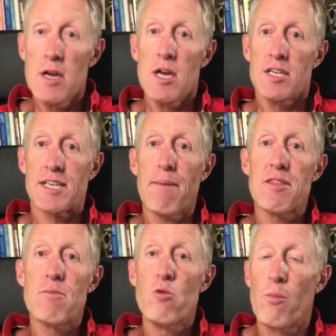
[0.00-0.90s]
Some of
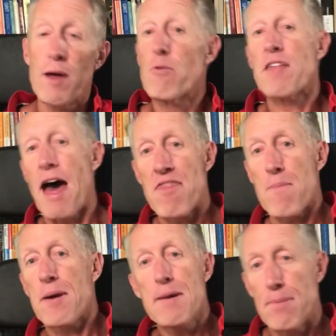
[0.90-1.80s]
them will be with other
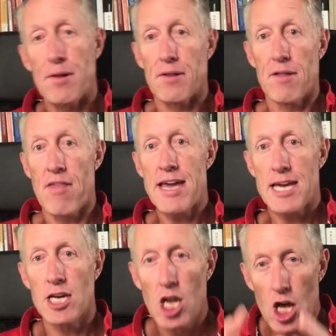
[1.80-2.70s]
people. They
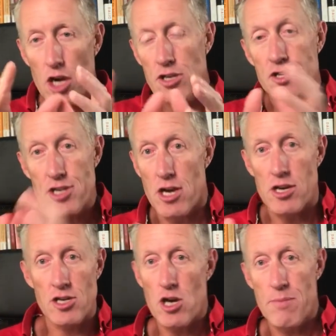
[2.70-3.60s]
can learn
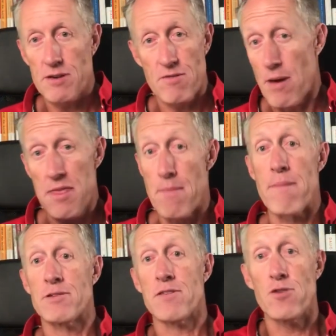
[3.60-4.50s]
certain topics from other
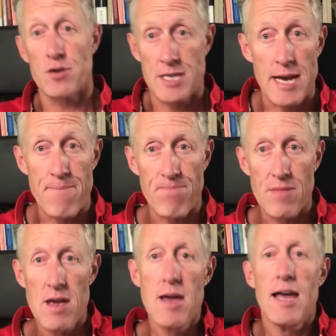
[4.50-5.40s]
members of your team.
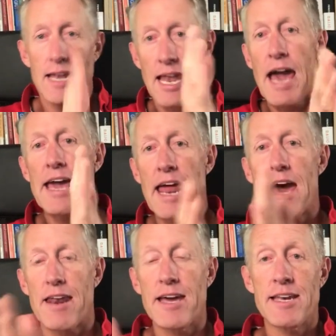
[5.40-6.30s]
Lay it
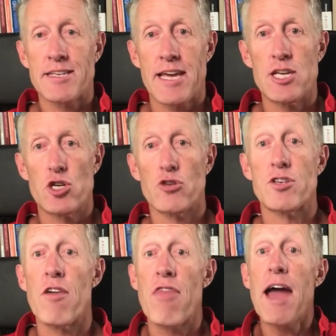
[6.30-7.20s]
out in a schedule
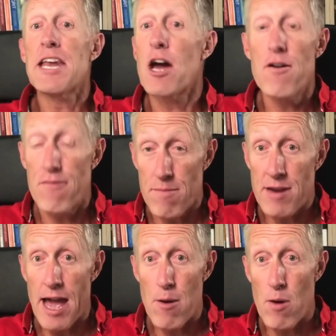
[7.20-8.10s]
so they know from
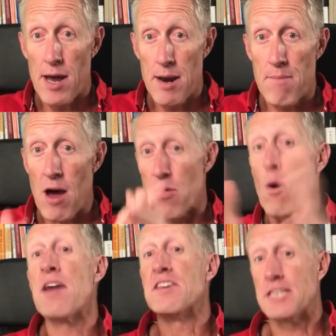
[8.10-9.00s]
day one, and by the
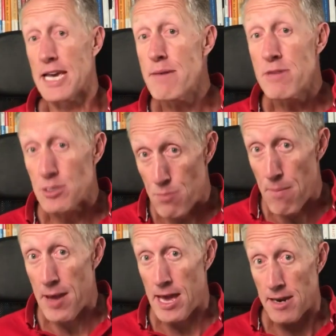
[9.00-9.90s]
way, the team is
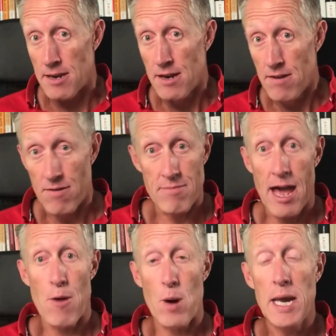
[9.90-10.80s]
prepared from
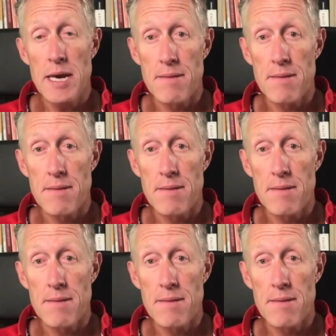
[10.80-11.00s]
day one